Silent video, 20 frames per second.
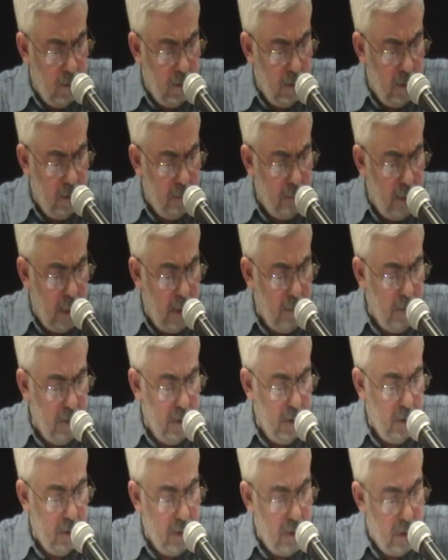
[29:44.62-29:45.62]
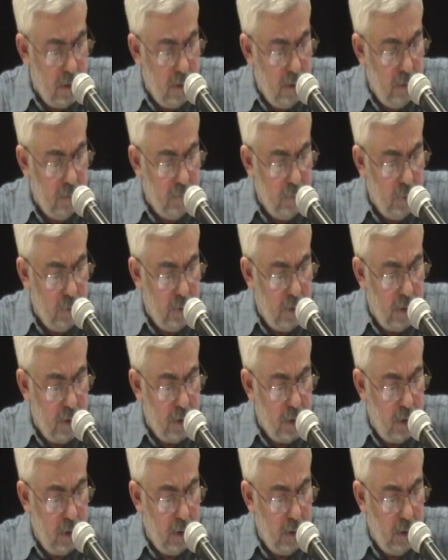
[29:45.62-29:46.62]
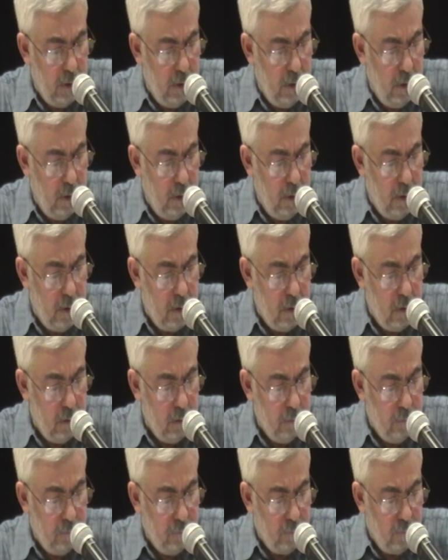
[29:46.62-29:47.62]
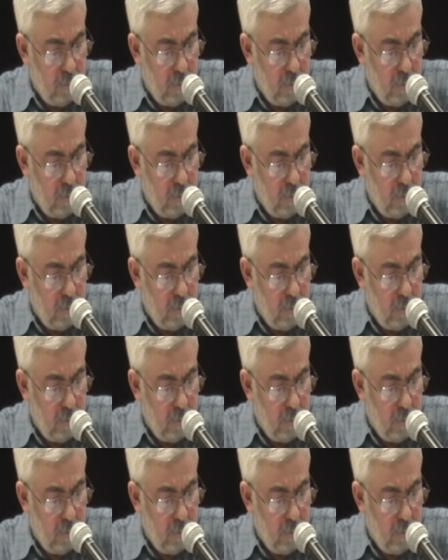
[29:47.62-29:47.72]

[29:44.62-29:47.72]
The primary concern for Russia is